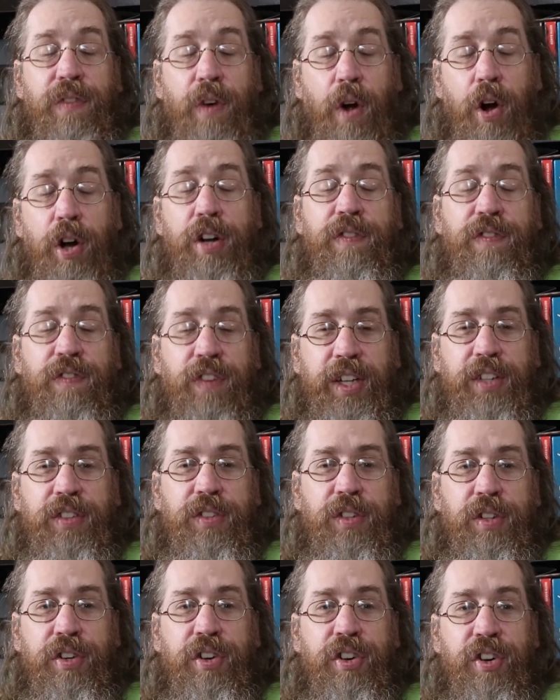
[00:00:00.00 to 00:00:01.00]
of
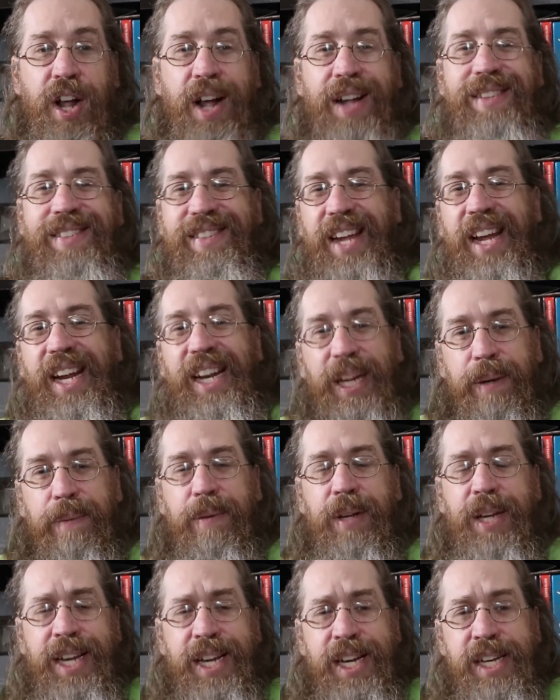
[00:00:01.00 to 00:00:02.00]
artificer. You're not standing
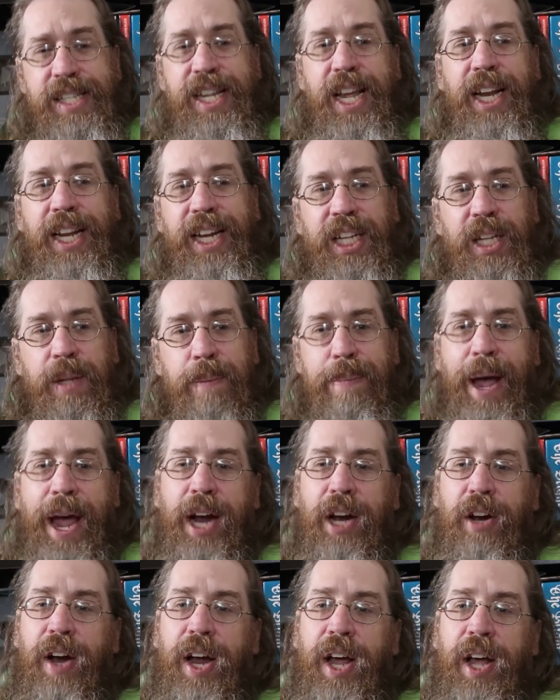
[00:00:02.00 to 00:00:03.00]
standing in the
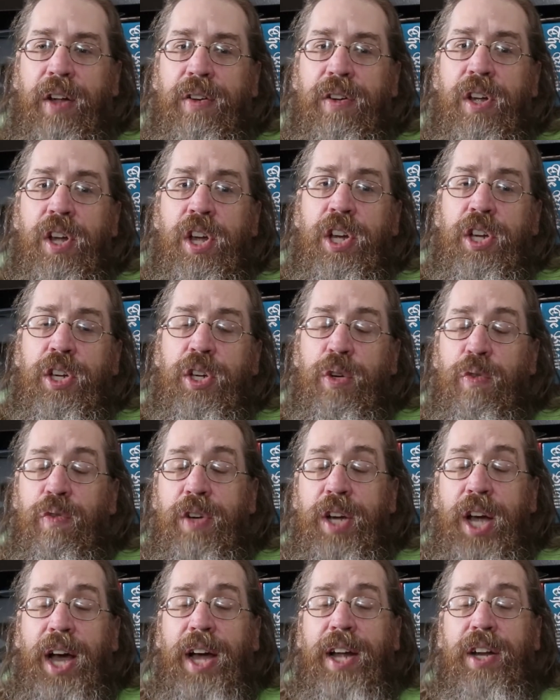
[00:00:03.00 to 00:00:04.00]
background. You've
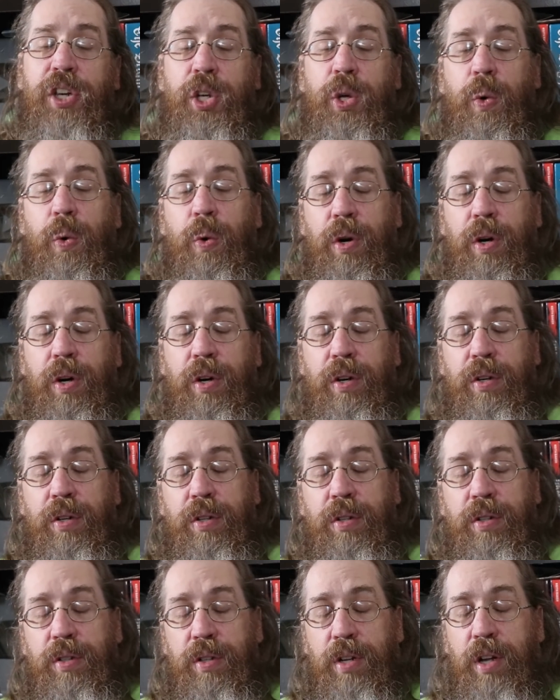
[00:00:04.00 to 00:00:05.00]
got
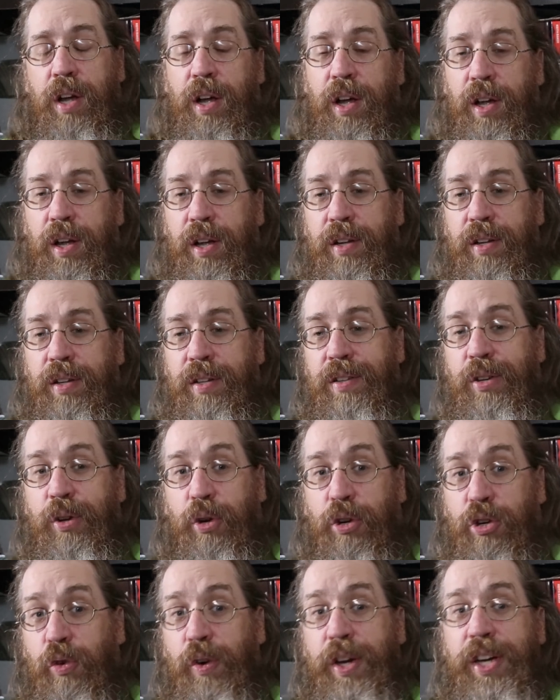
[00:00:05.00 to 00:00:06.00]
your Uh, your
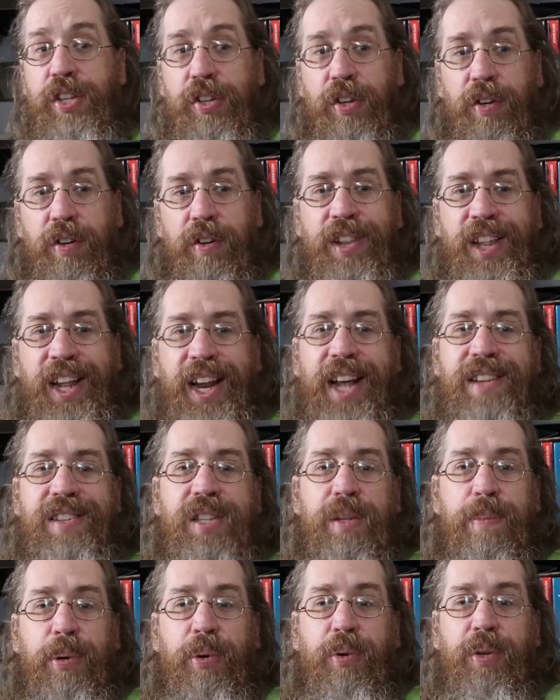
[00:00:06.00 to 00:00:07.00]
creature that has
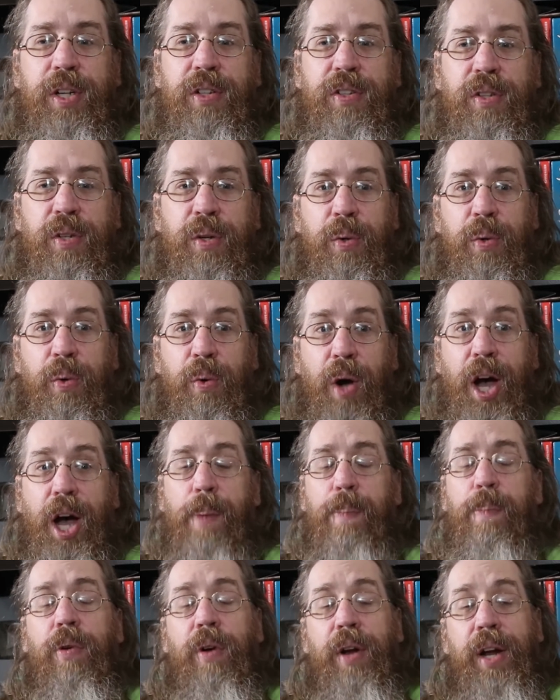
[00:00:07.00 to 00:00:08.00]
the ability to
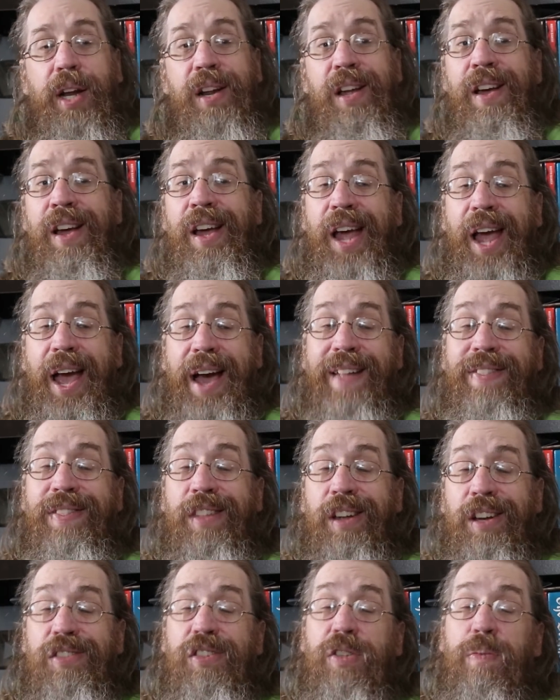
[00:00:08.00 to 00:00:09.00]
operate and
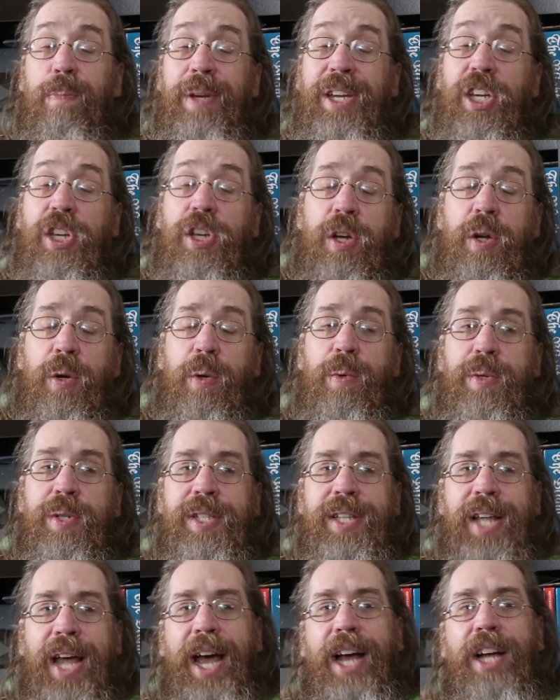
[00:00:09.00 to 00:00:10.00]
thus be
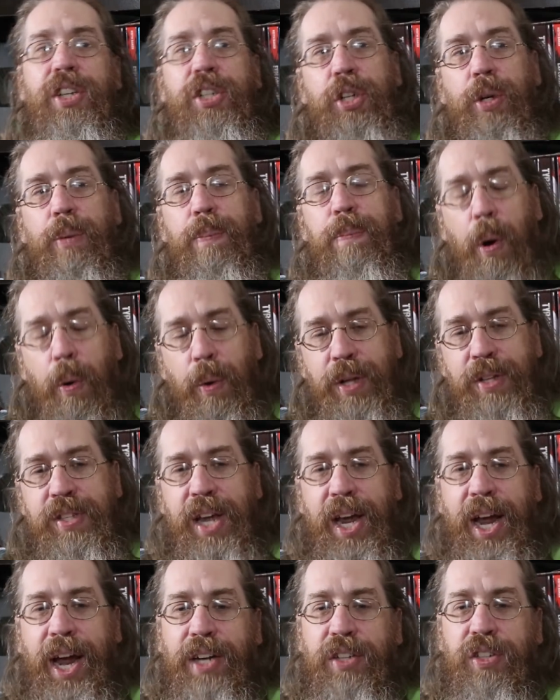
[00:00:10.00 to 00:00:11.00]
used as your bonus
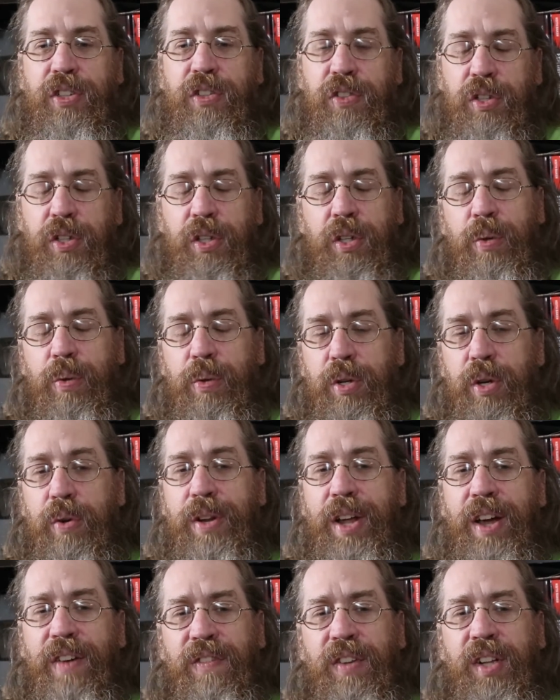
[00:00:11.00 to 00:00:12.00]
action. So you, you
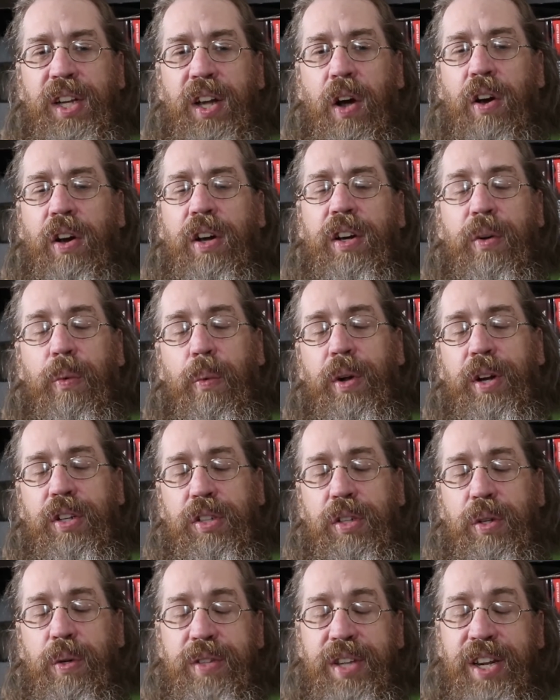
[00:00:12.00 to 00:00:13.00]
definitely aren't going to want to
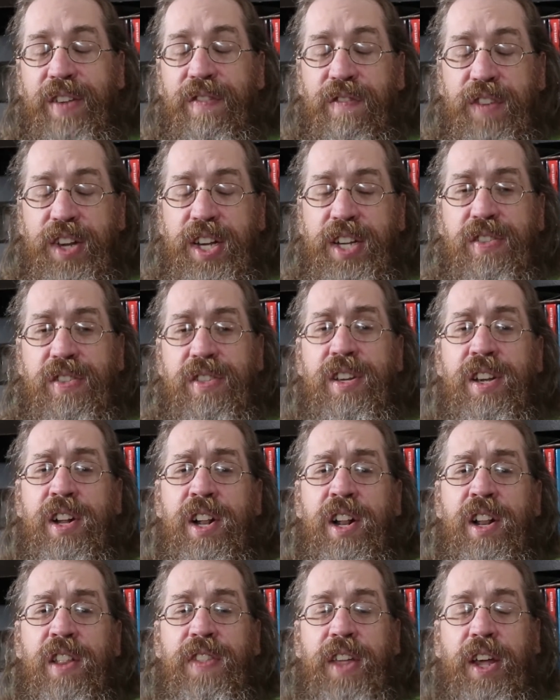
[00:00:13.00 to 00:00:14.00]
choose any feats
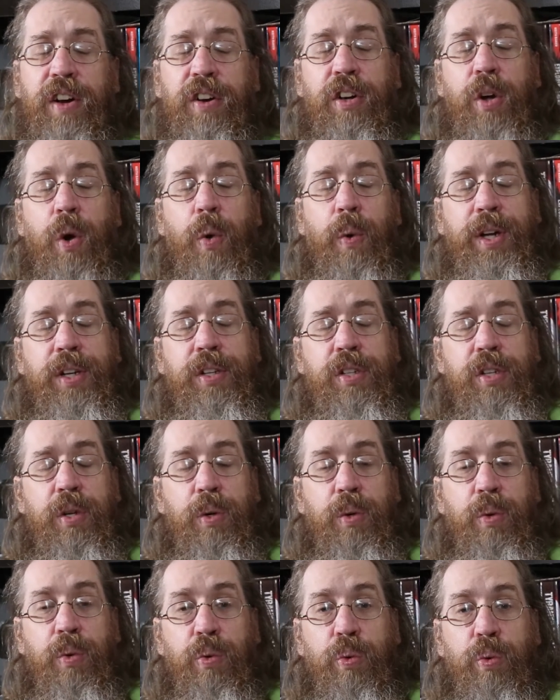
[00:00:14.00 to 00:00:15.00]
that are going
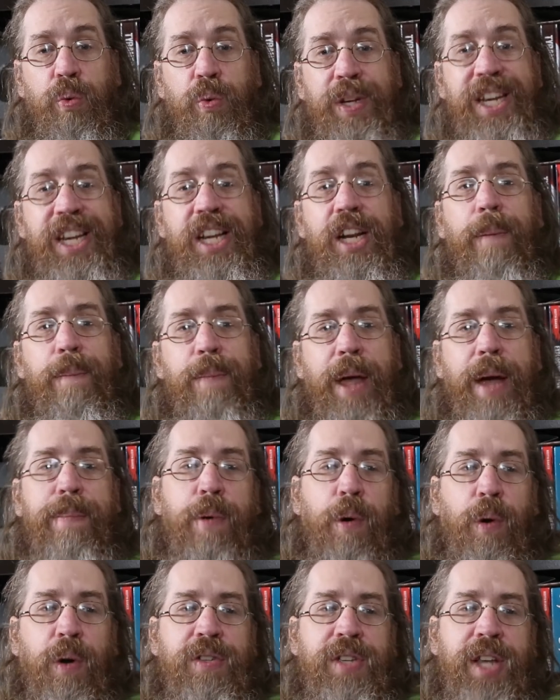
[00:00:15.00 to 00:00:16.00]
to eat up that
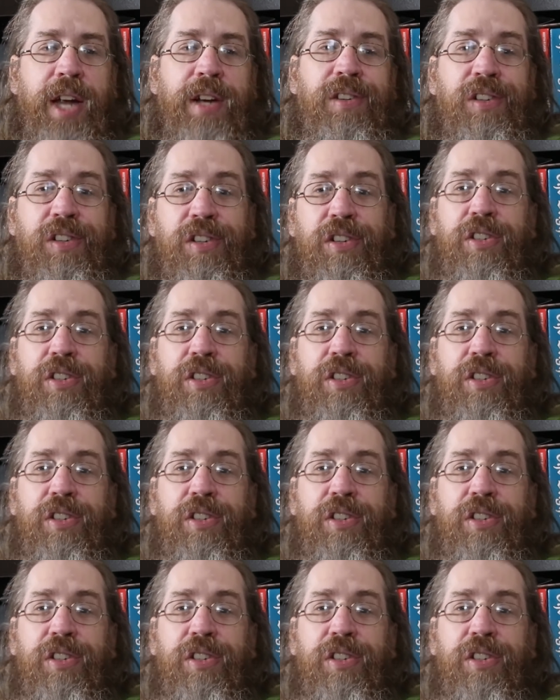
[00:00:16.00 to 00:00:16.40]
bonus action